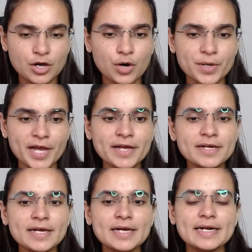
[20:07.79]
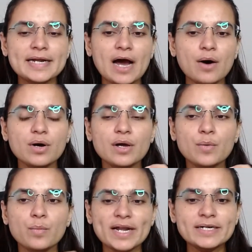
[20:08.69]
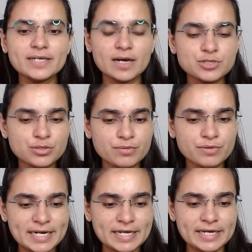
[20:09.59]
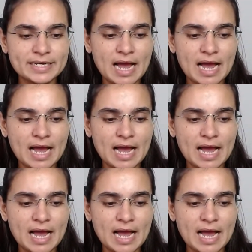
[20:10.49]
Okay, now when it comes to reading,